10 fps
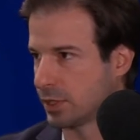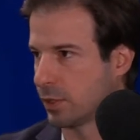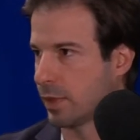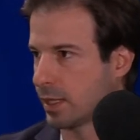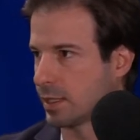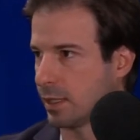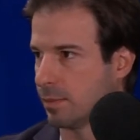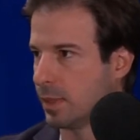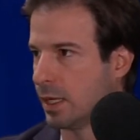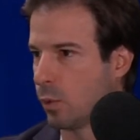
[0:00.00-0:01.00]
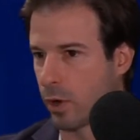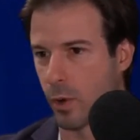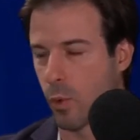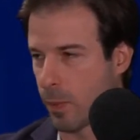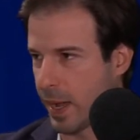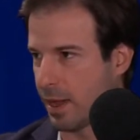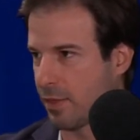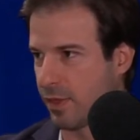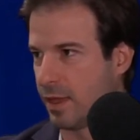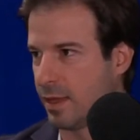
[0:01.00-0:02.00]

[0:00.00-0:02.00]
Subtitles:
So that's we're on a warpath